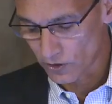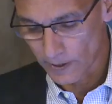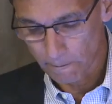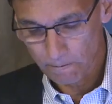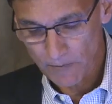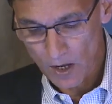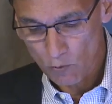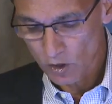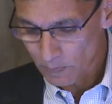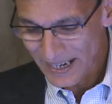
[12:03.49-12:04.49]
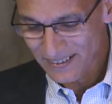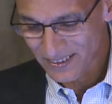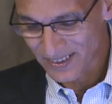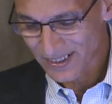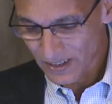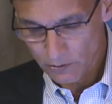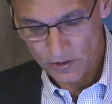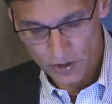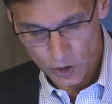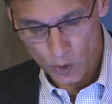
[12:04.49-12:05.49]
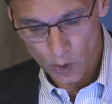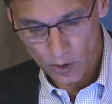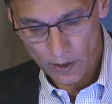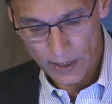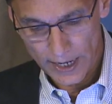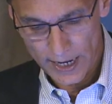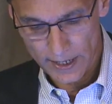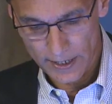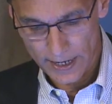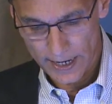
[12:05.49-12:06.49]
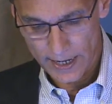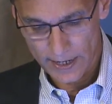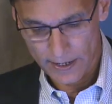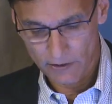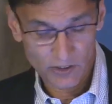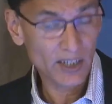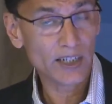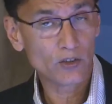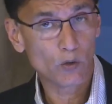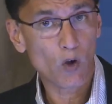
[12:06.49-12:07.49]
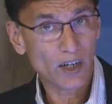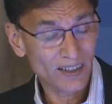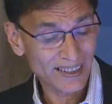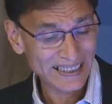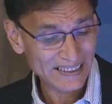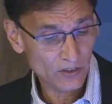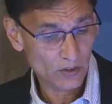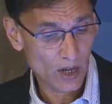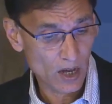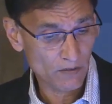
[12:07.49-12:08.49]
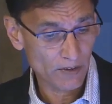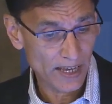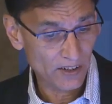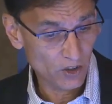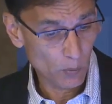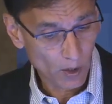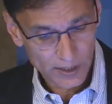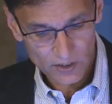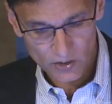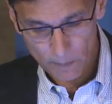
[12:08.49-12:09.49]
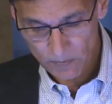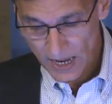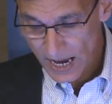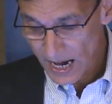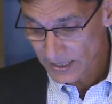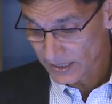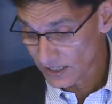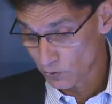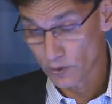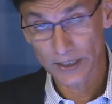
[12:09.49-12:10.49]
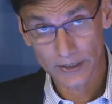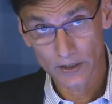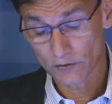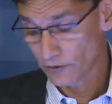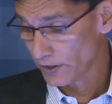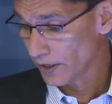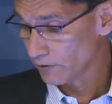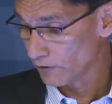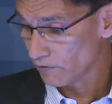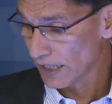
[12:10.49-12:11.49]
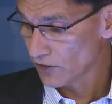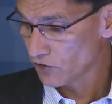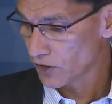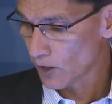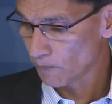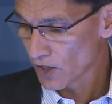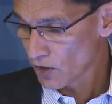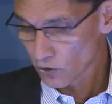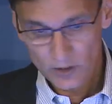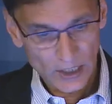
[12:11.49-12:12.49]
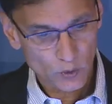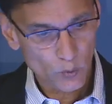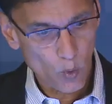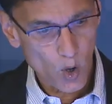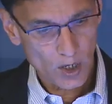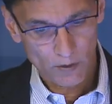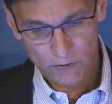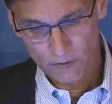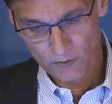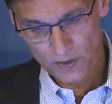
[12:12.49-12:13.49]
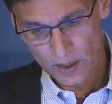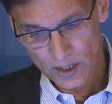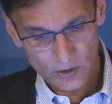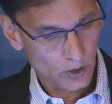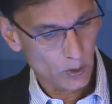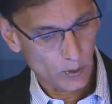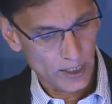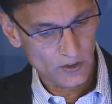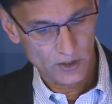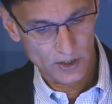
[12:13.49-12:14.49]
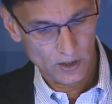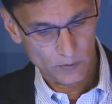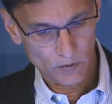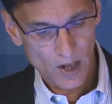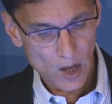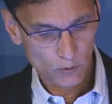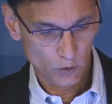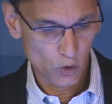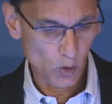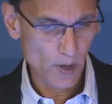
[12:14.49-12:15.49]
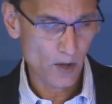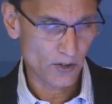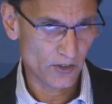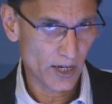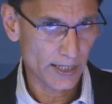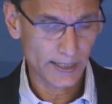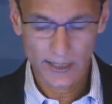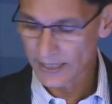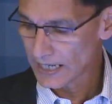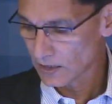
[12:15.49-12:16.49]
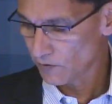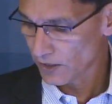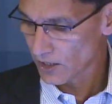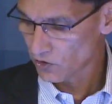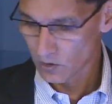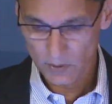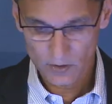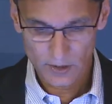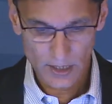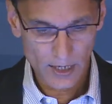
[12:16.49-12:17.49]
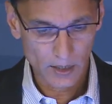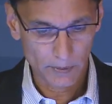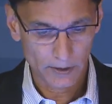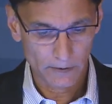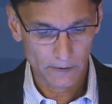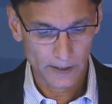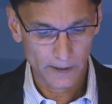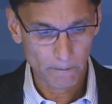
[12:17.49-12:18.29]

uh, which makes the country secure and, and resilient to the volatilities of energy markets, I think that's very good for the country, right? So, so that's one of the consideration in terms of how to go about designing a gasification-based economy, right?